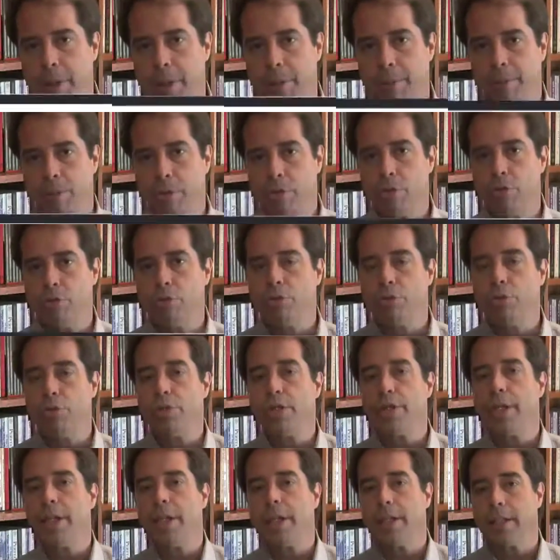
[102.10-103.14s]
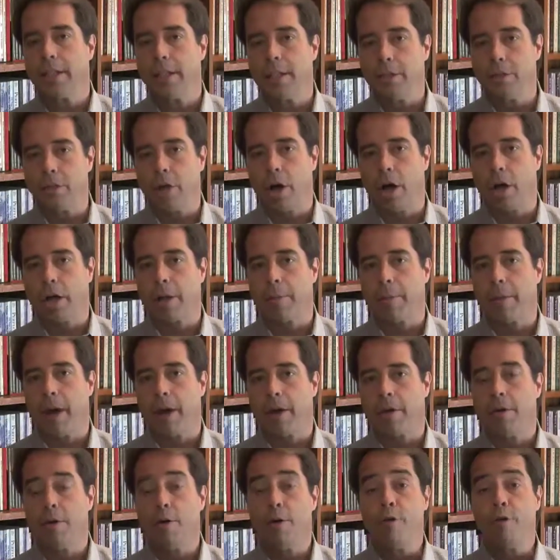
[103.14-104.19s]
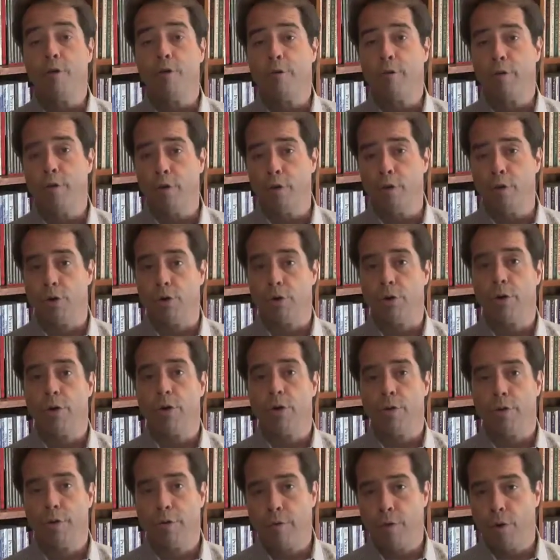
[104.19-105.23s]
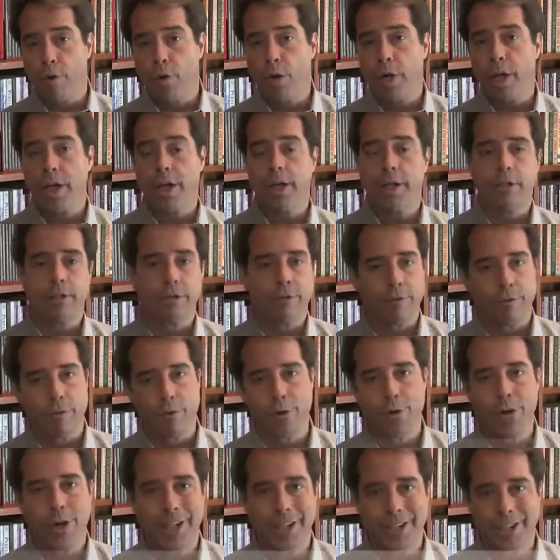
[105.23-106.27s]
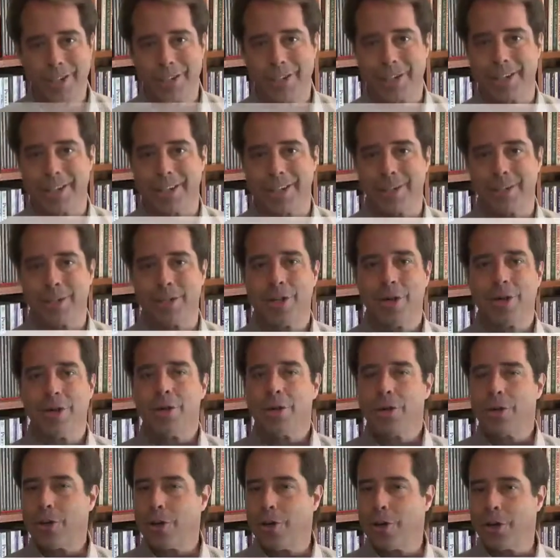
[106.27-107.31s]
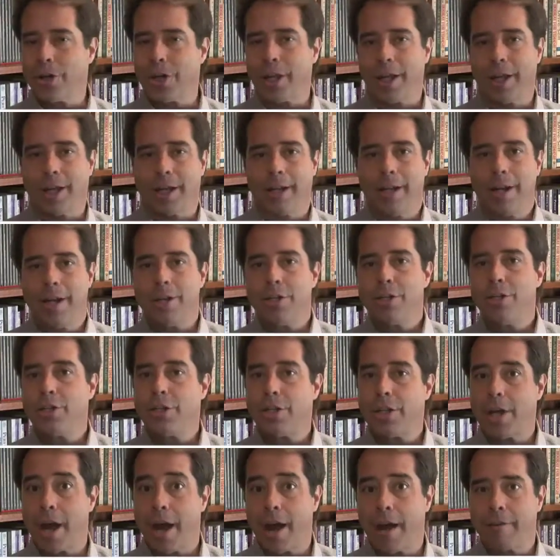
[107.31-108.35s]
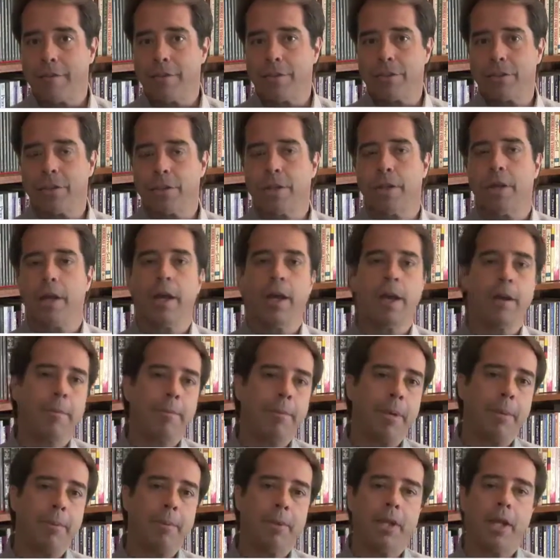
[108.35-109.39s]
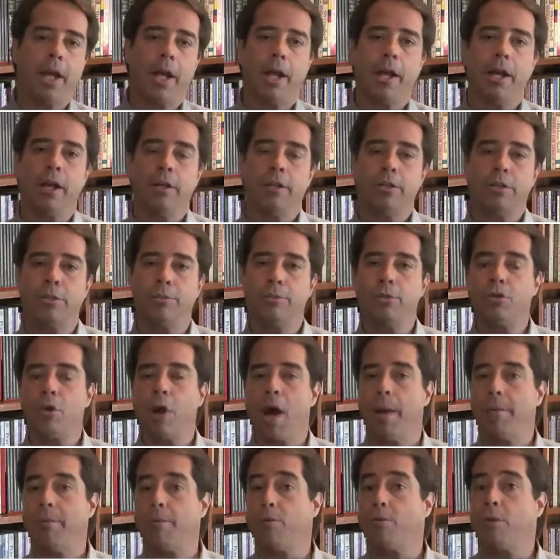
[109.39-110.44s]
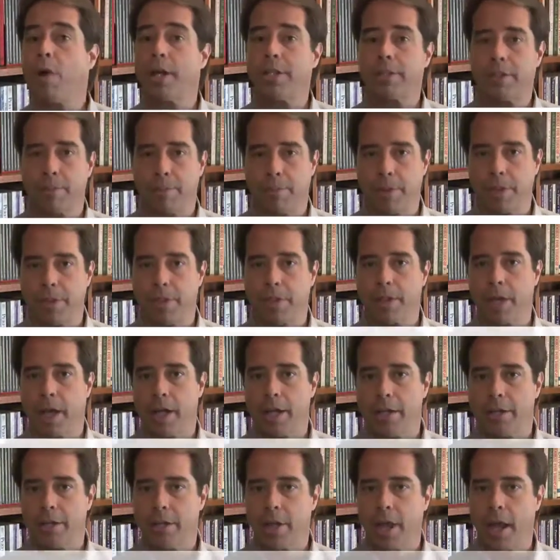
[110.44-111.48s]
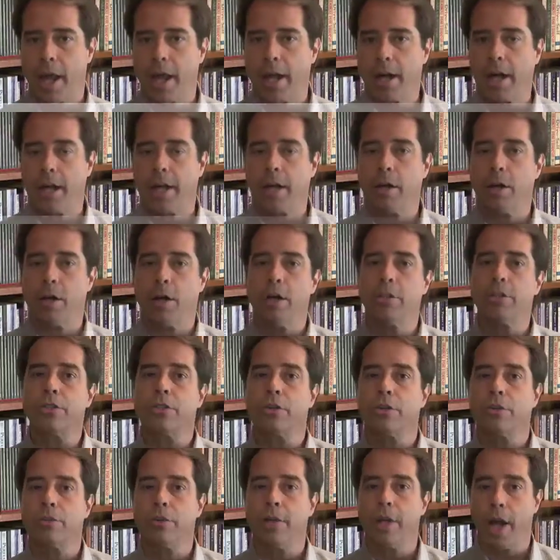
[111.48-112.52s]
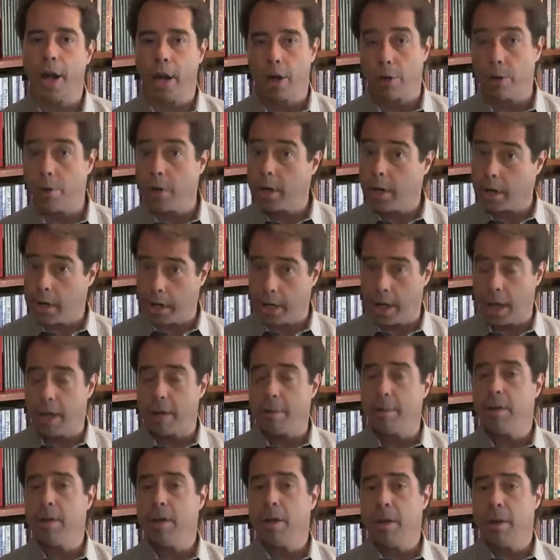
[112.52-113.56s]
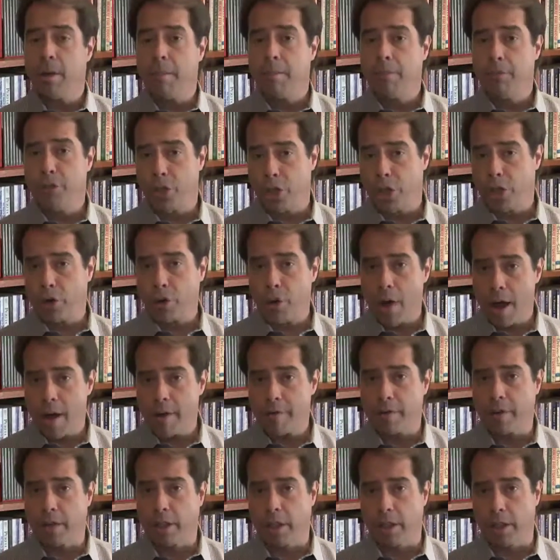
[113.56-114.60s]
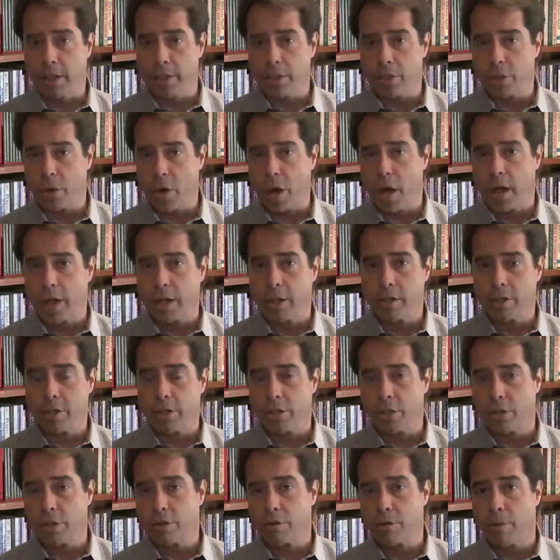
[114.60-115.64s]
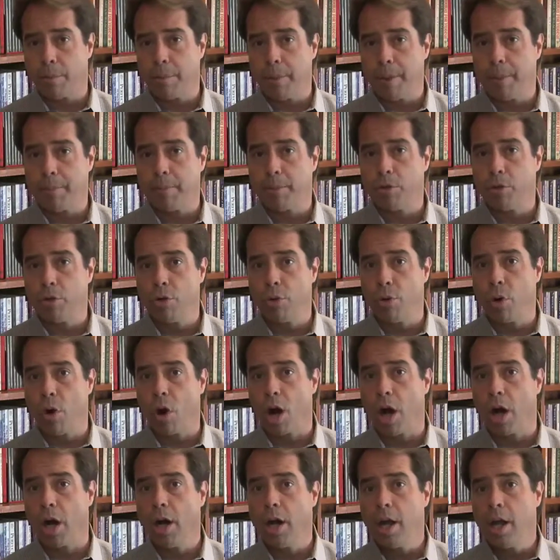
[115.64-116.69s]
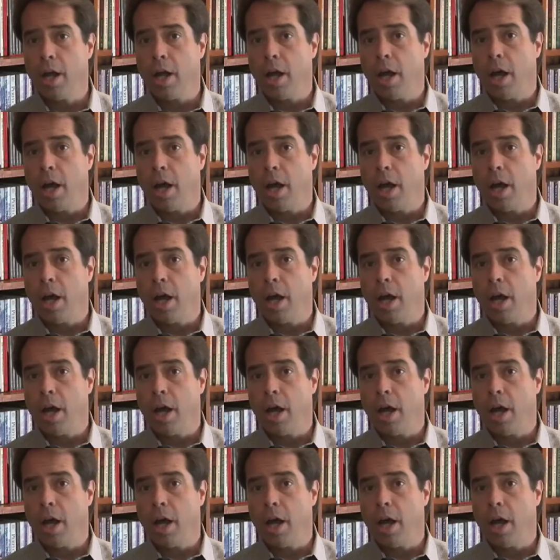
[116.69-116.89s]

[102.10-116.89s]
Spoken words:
people who routinely talk about food, foodies, foodistas, cooking, chefs, people that subscribe to recipe sites. And I can also narrow it again geographically. So I can search for people who are